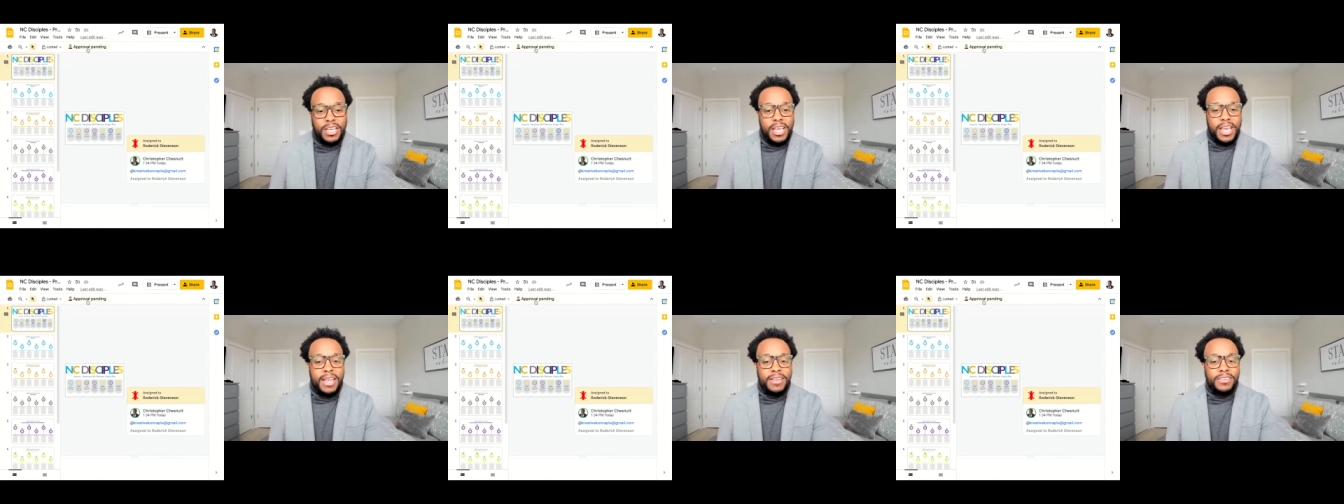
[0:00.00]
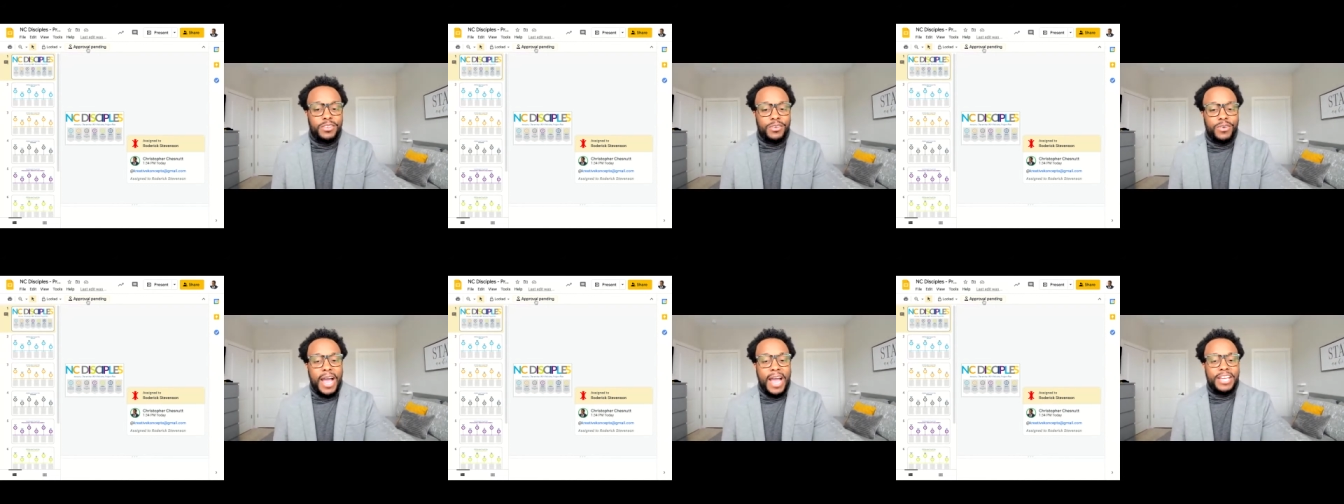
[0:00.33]
And
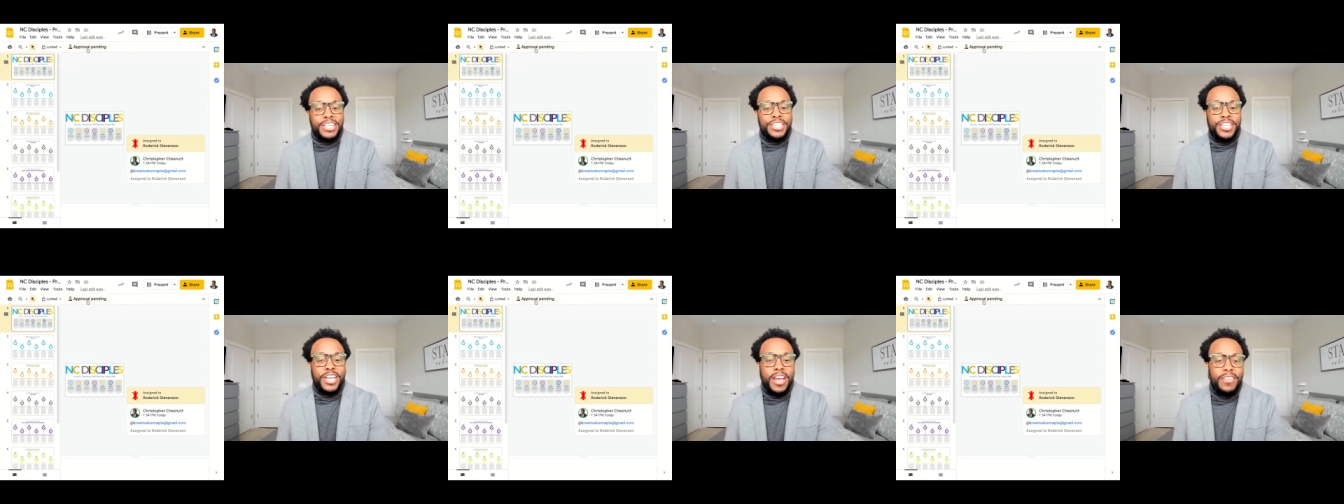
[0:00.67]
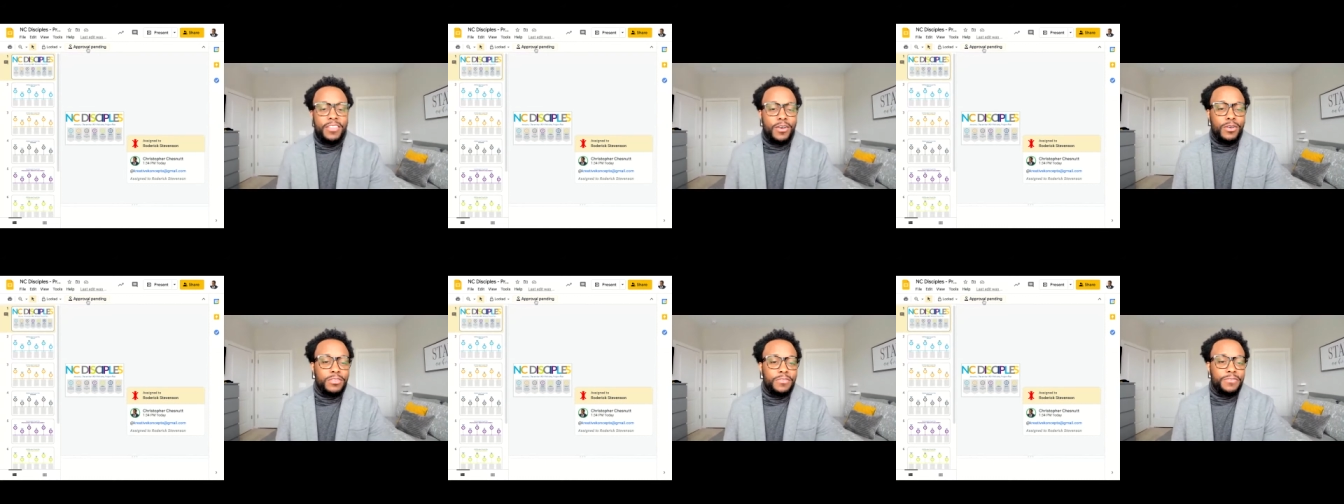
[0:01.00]
so I share
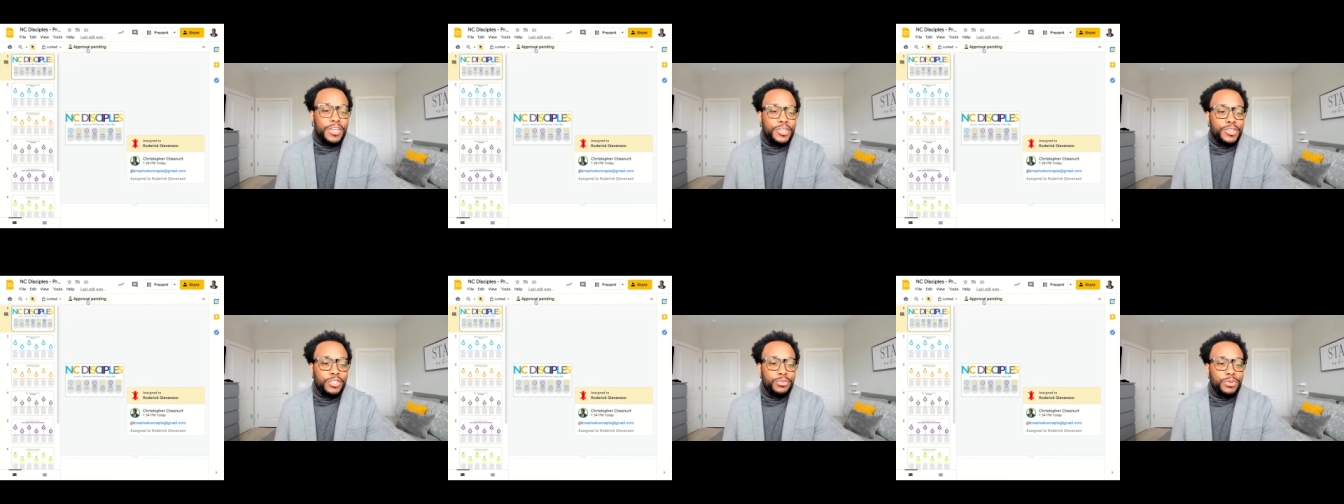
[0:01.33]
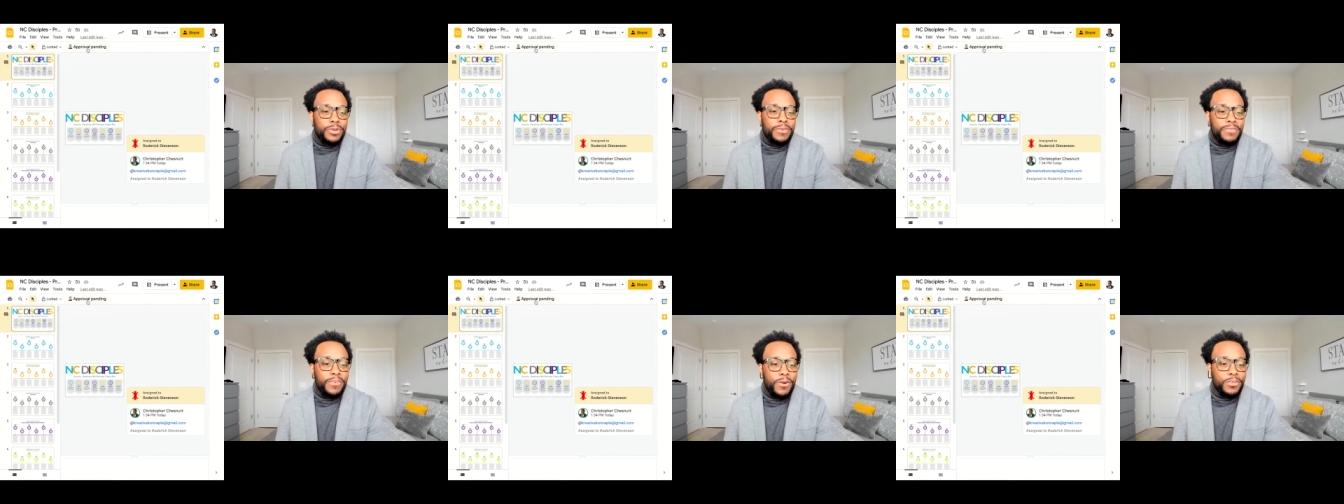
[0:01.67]
those features
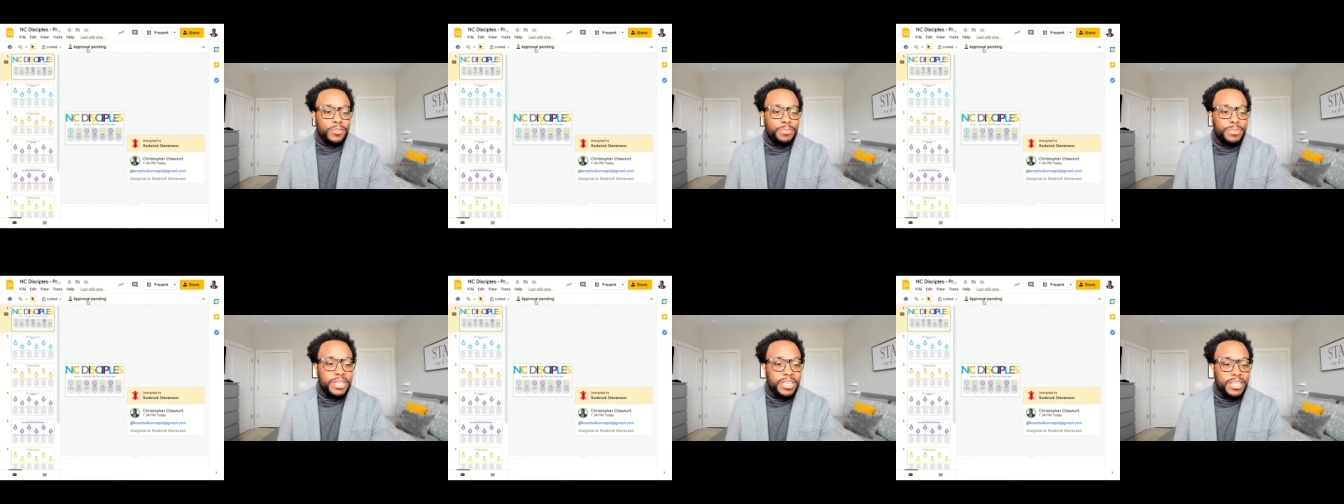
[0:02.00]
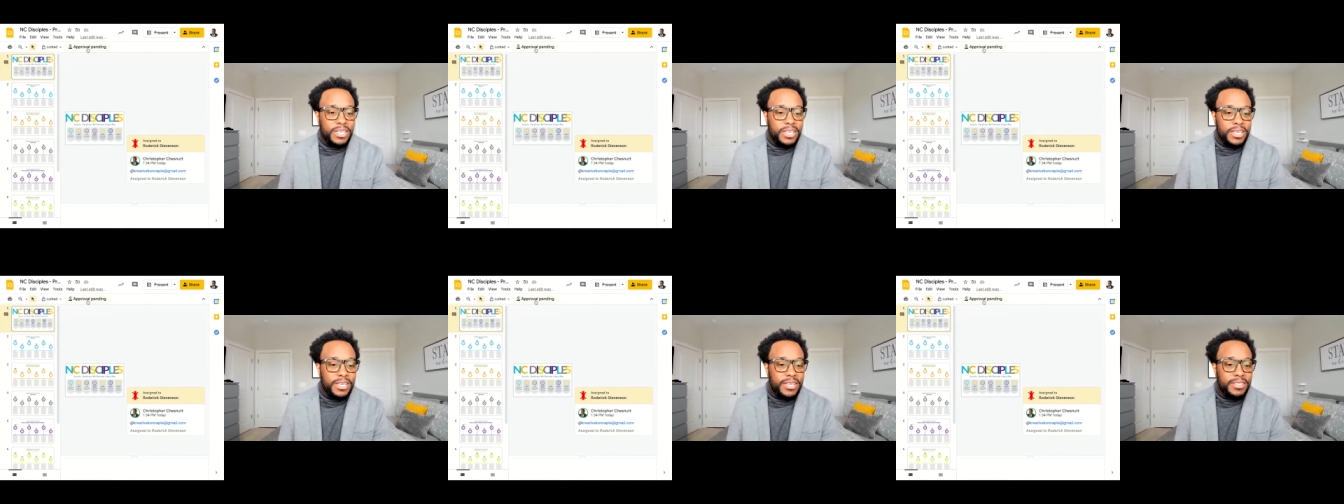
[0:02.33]
with folks
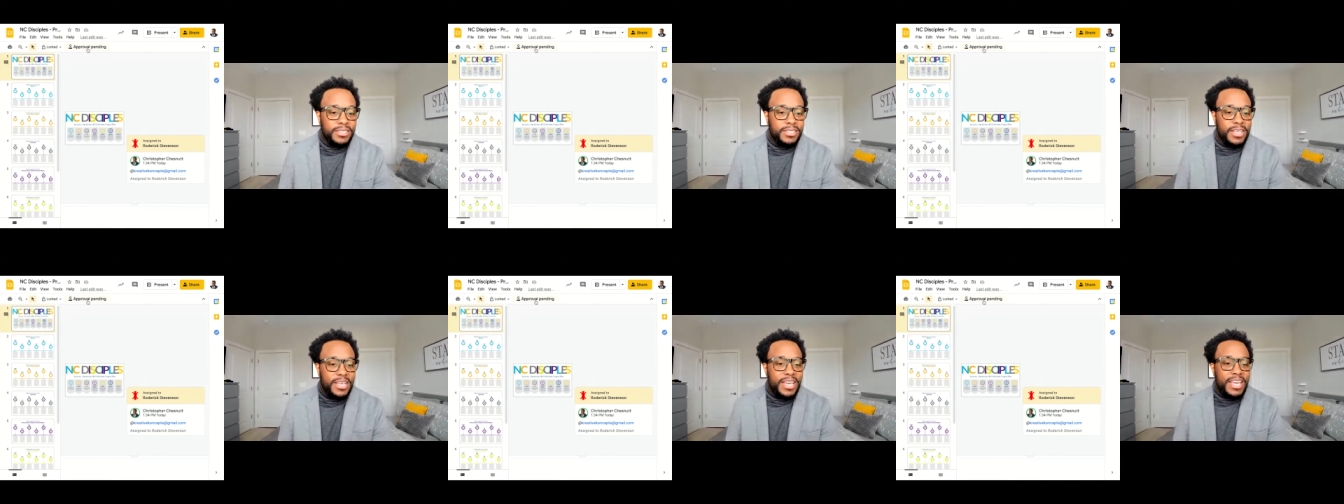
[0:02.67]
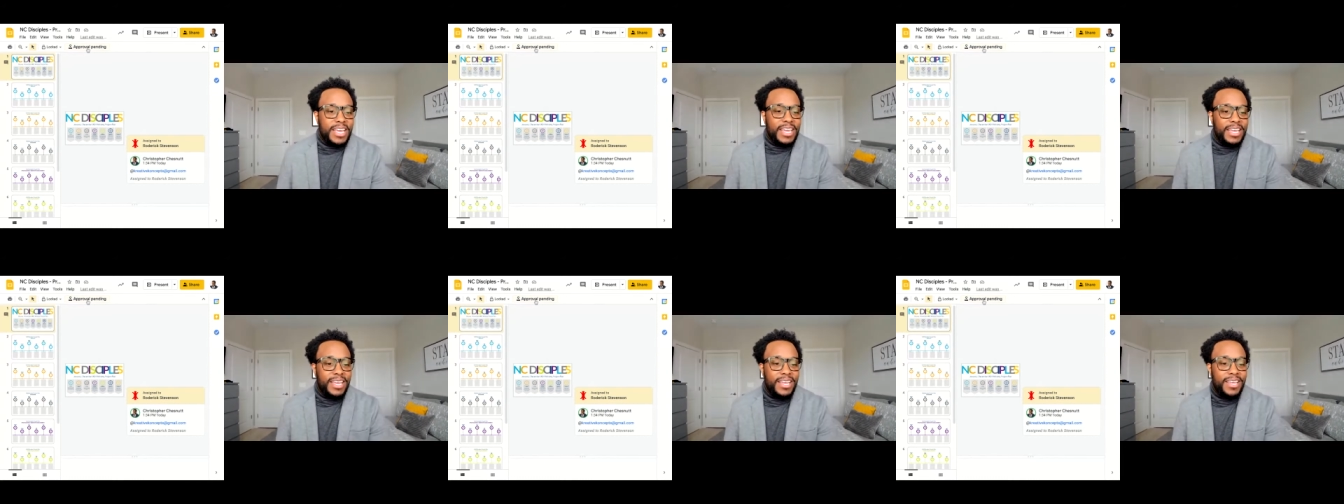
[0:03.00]
because
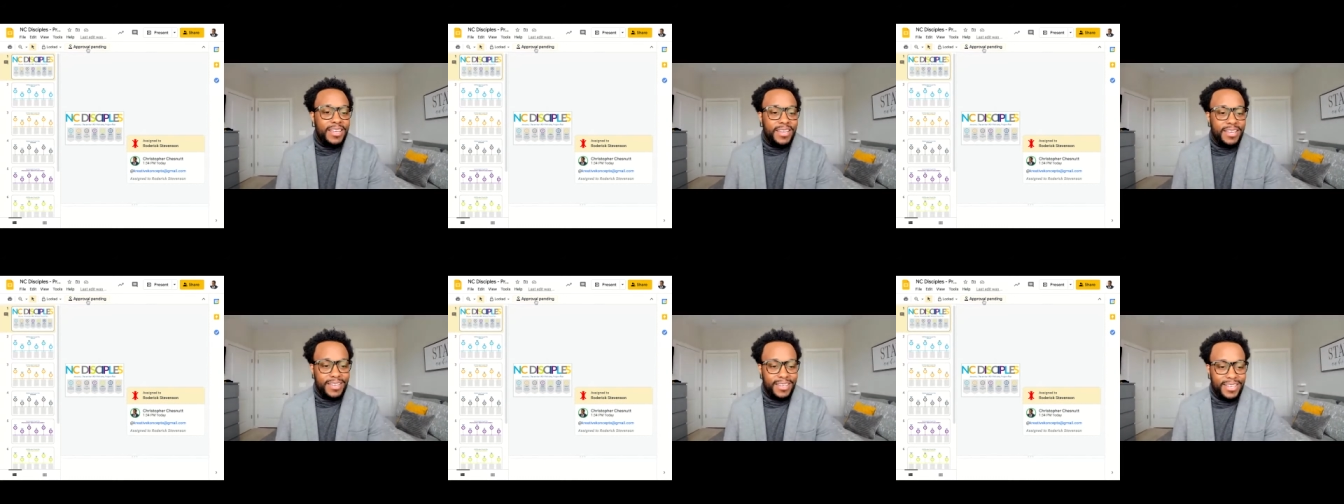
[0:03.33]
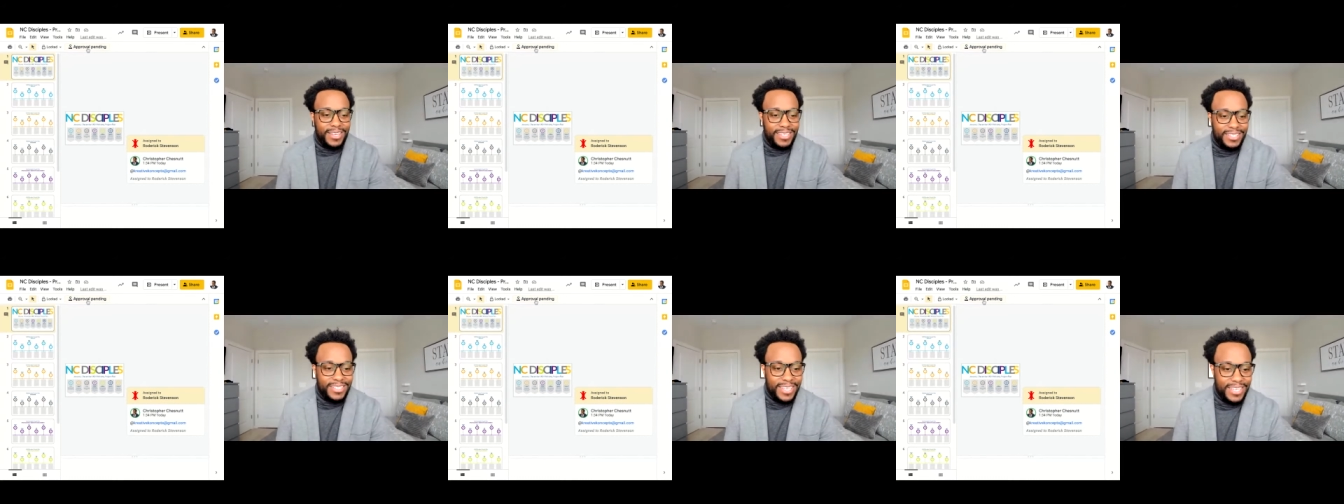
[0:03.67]
he
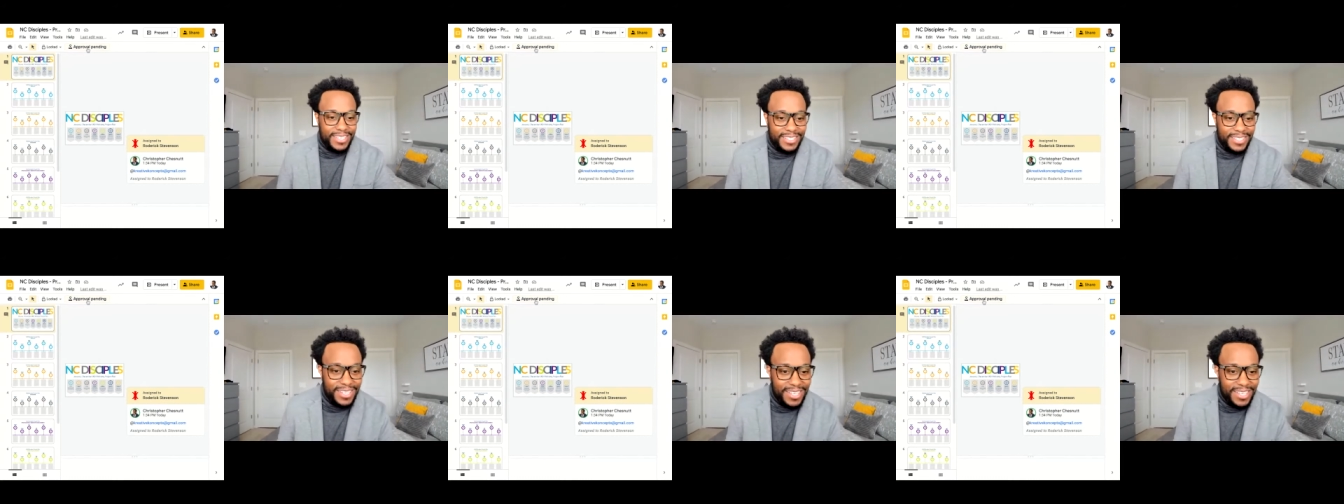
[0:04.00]
says,